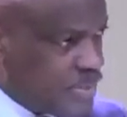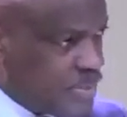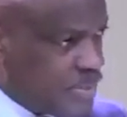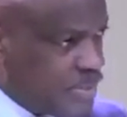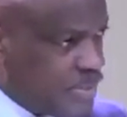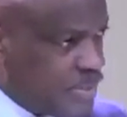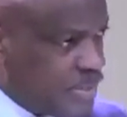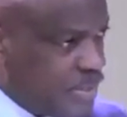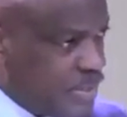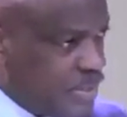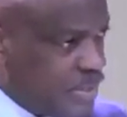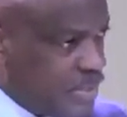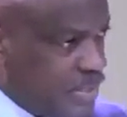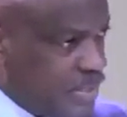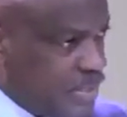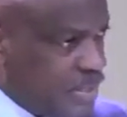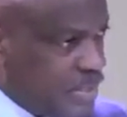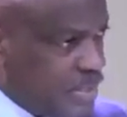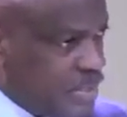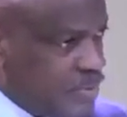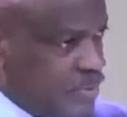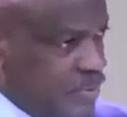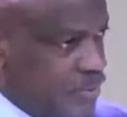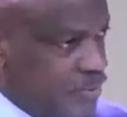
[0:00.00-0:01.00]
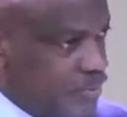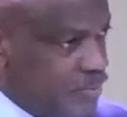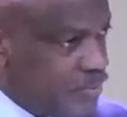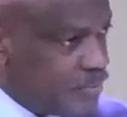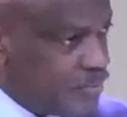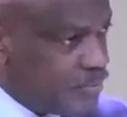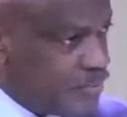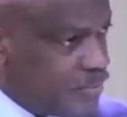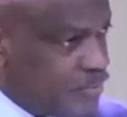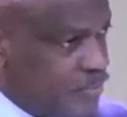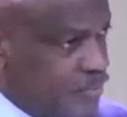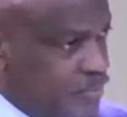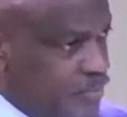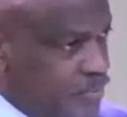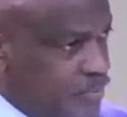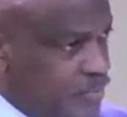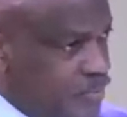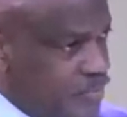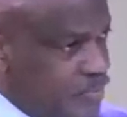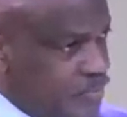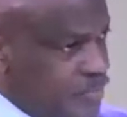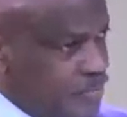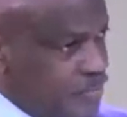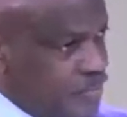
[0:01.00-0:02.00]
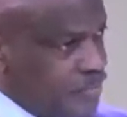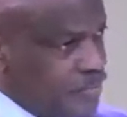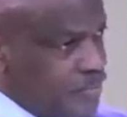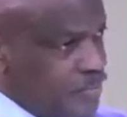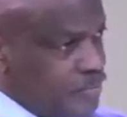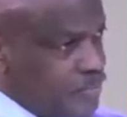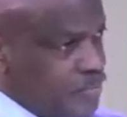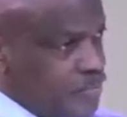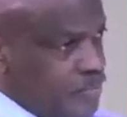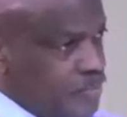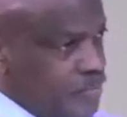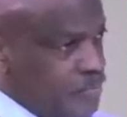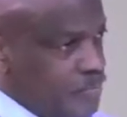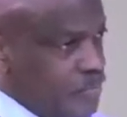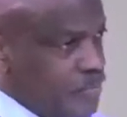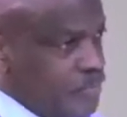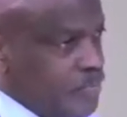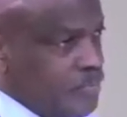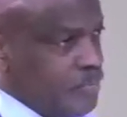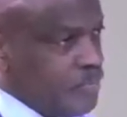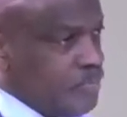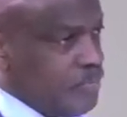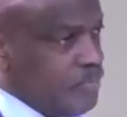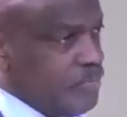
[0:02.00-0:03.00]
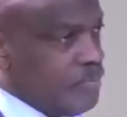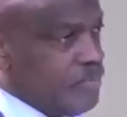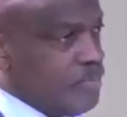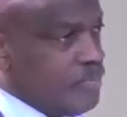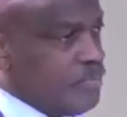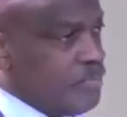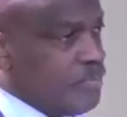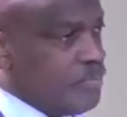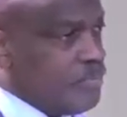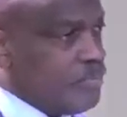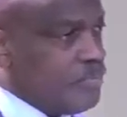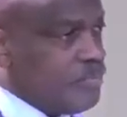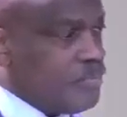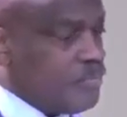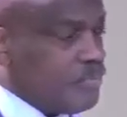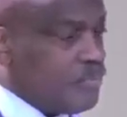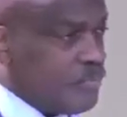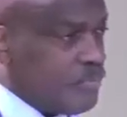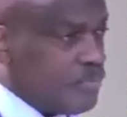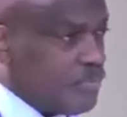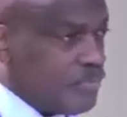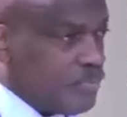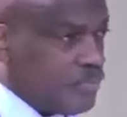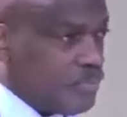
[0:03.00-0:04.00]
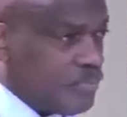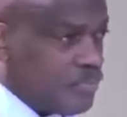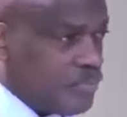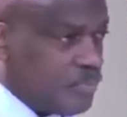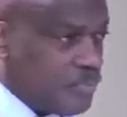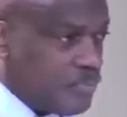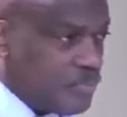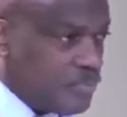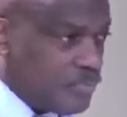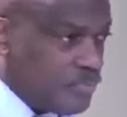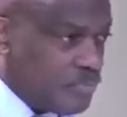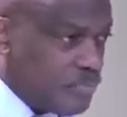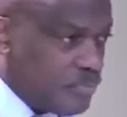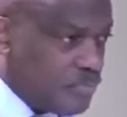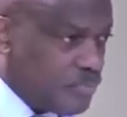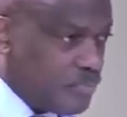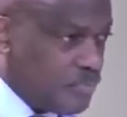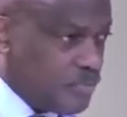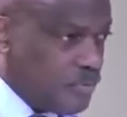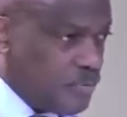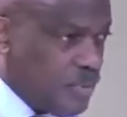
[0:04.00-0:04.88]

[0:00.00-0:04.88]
No one is speaking in this clip.